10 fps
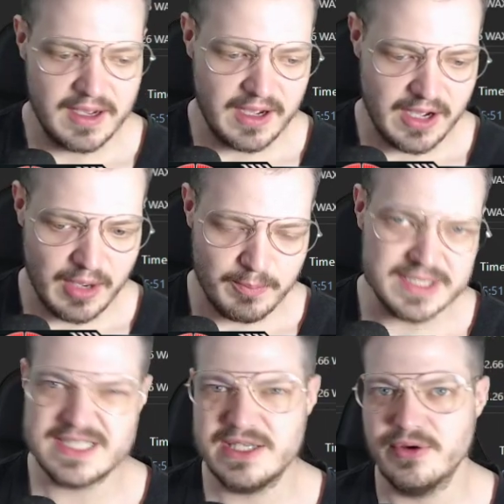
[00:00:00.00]

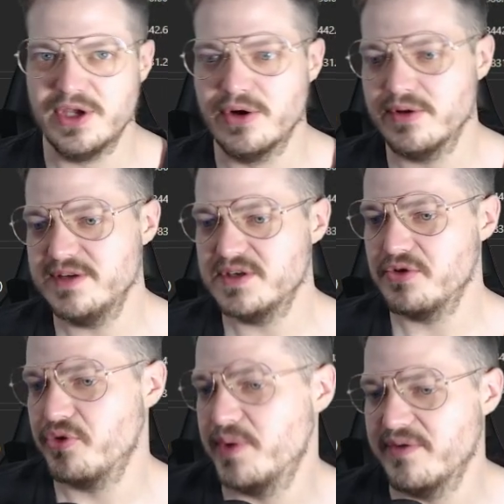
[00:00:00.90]
But still, you know, it leaves a
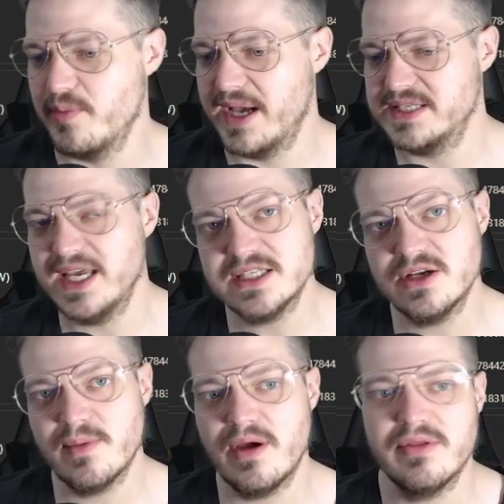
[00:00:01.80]
little bit of a bad taste
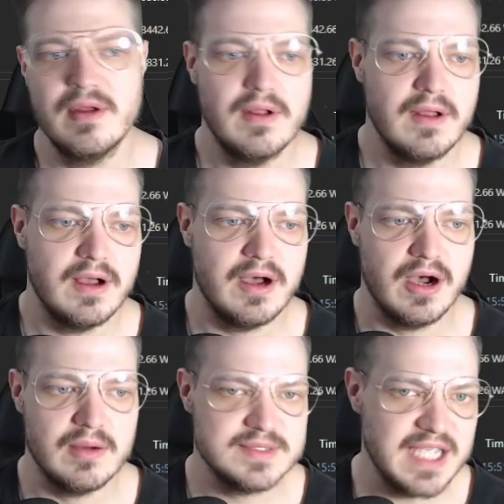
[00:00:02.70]
in your mouth.